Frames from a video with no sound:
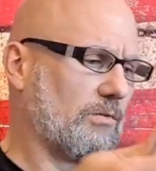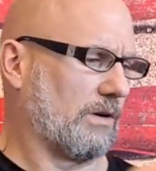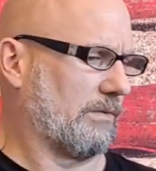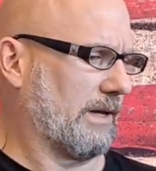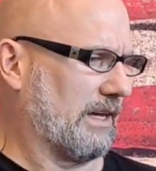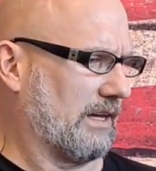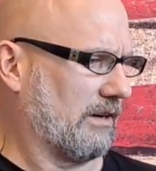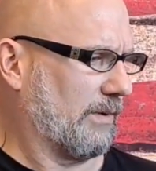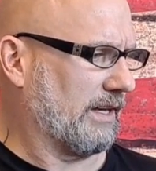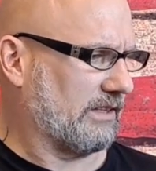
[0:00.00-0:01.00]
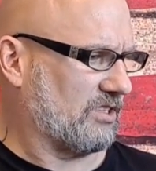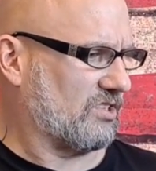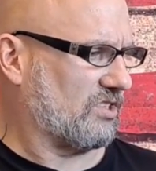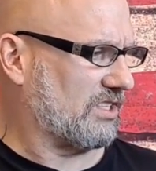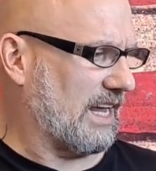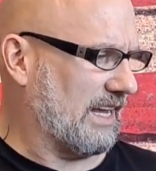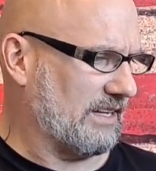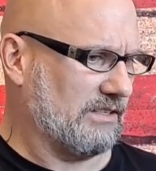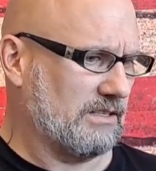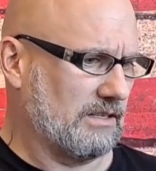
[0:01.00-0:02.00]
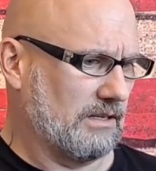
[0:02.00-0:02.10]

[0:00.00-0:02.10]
what do we get here? We get the stand.